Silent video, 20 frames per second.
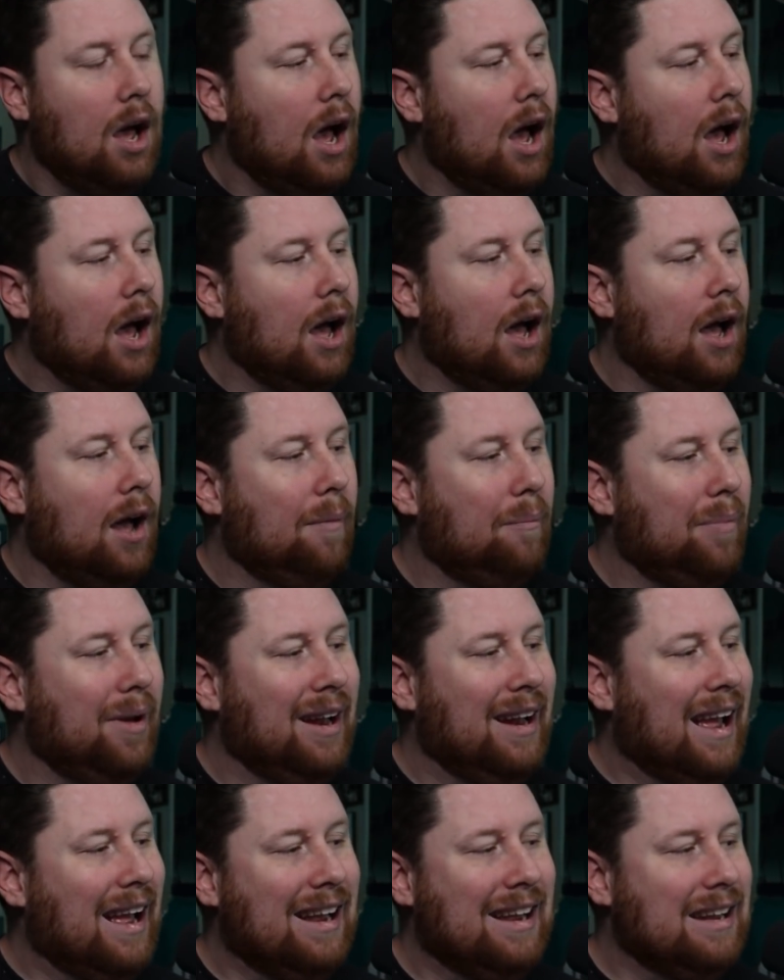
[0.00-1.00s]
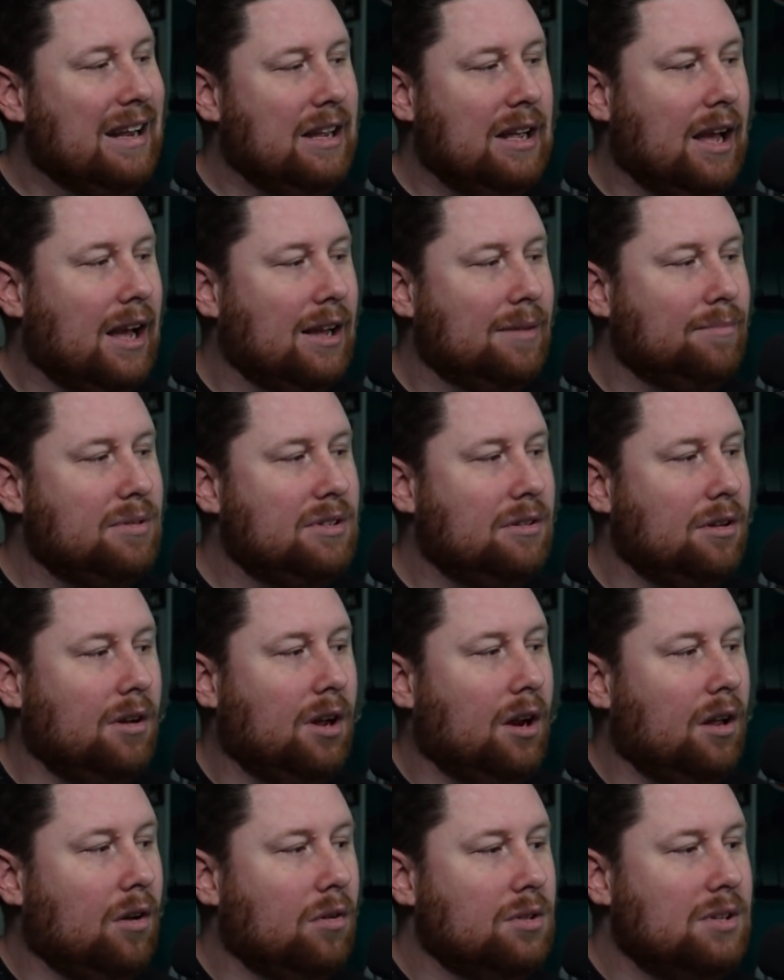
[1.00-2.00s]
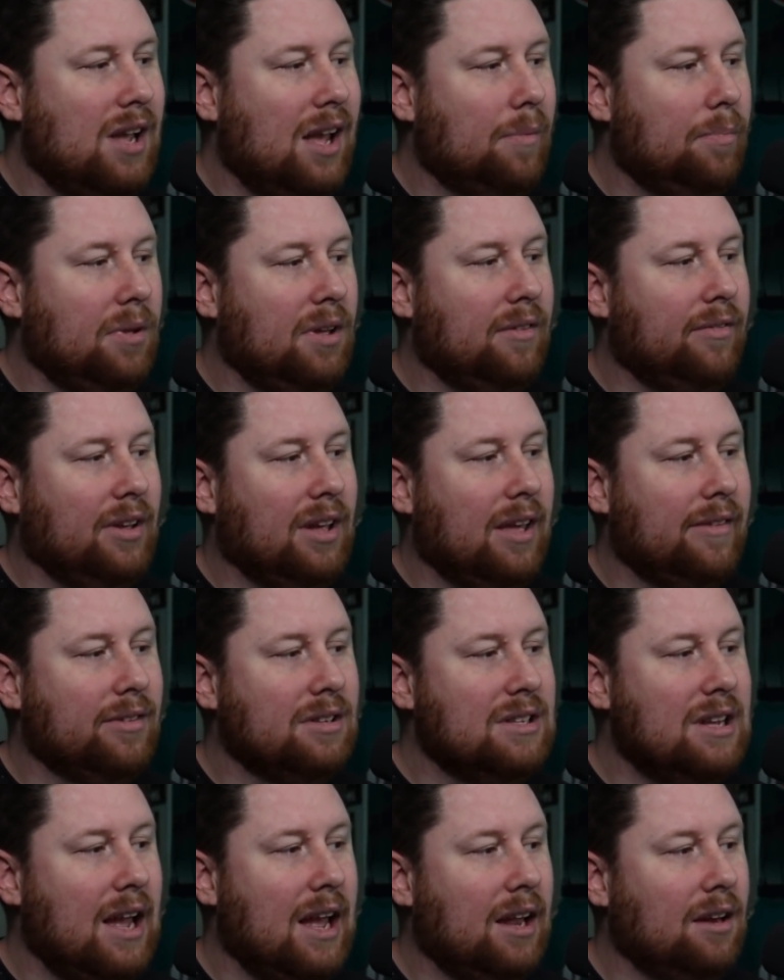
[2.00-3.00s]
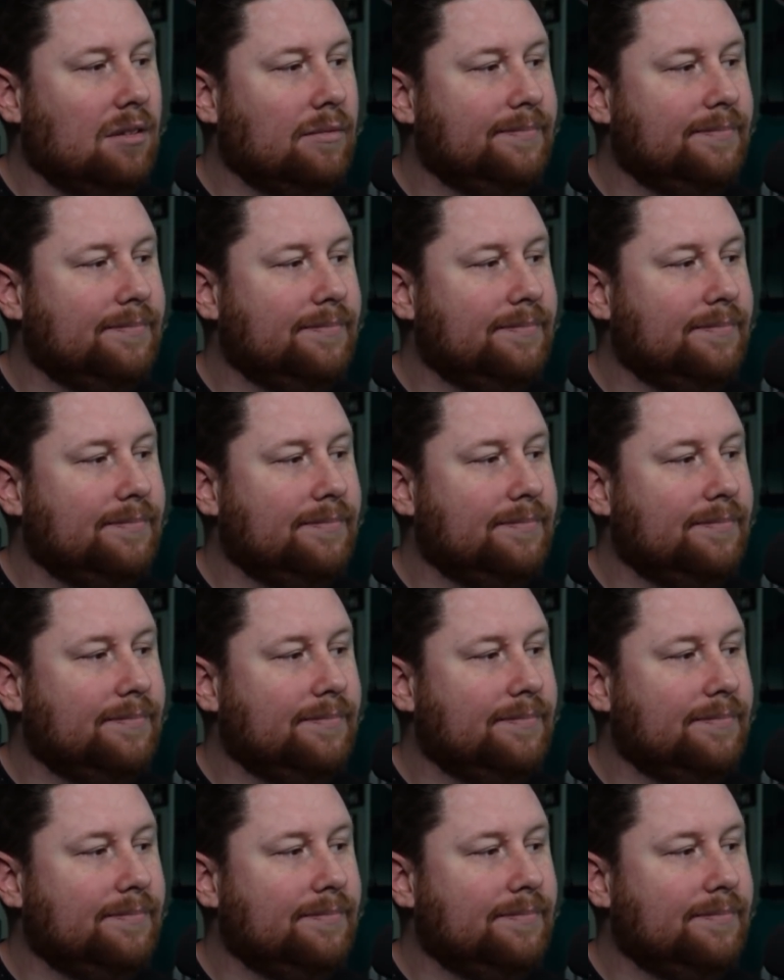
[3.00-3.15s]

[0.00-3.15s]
Uh, but I, yeah, I'm still going to go Tampa, even given 10.